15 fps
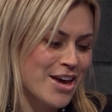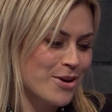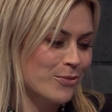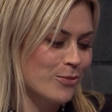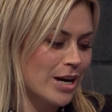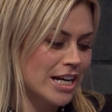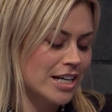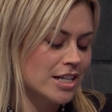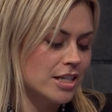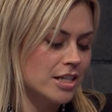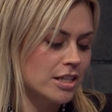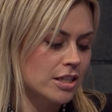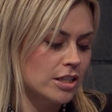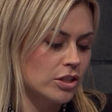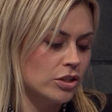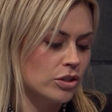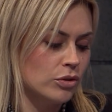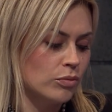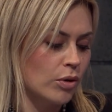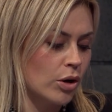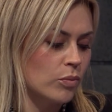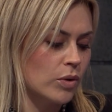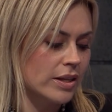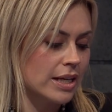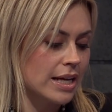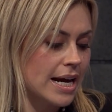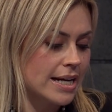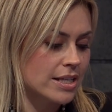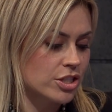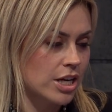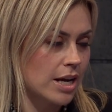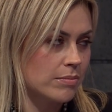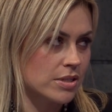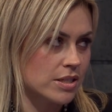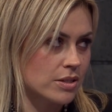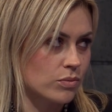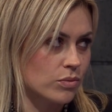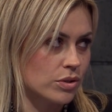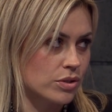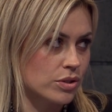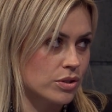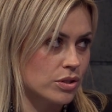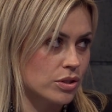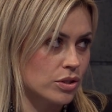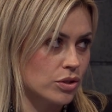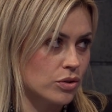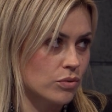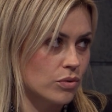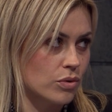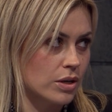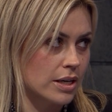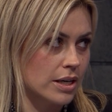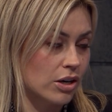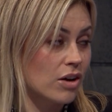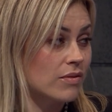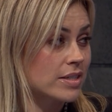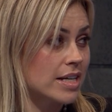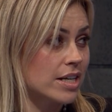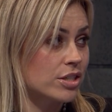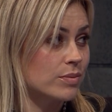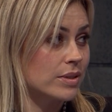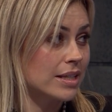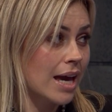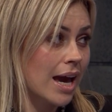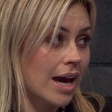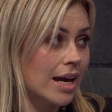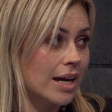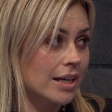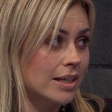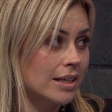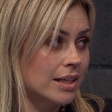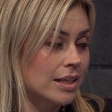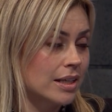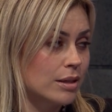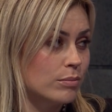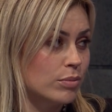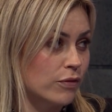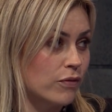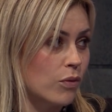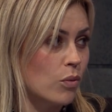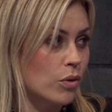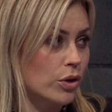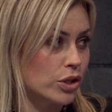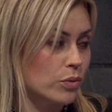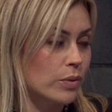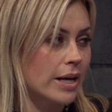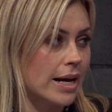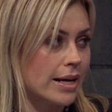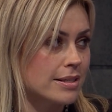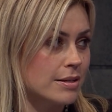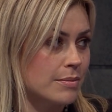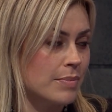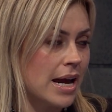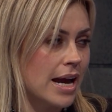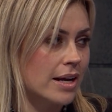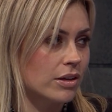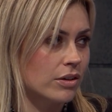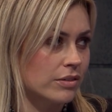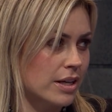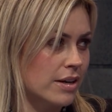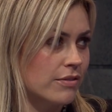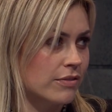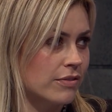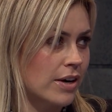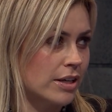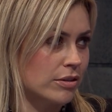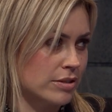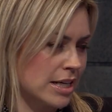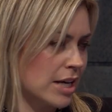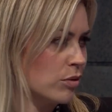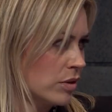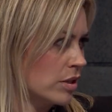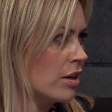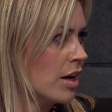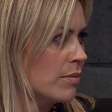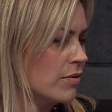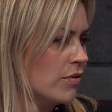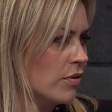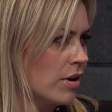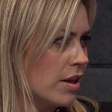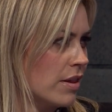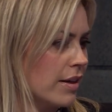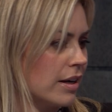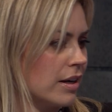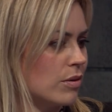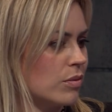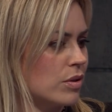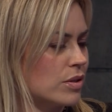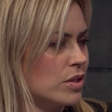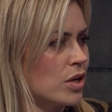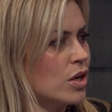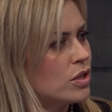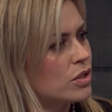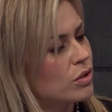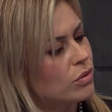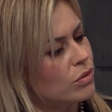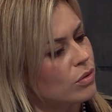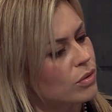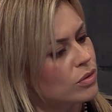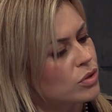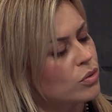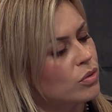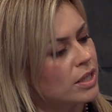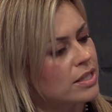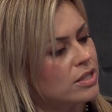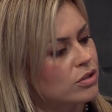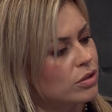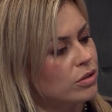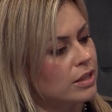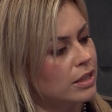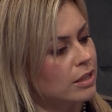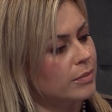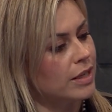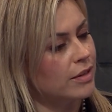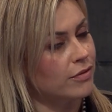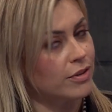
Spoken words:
when you wrote, one of the last chapters was your conversation with Kane before you went out to bat on that final day, or the night before, I think it was. So talk us through a little bit,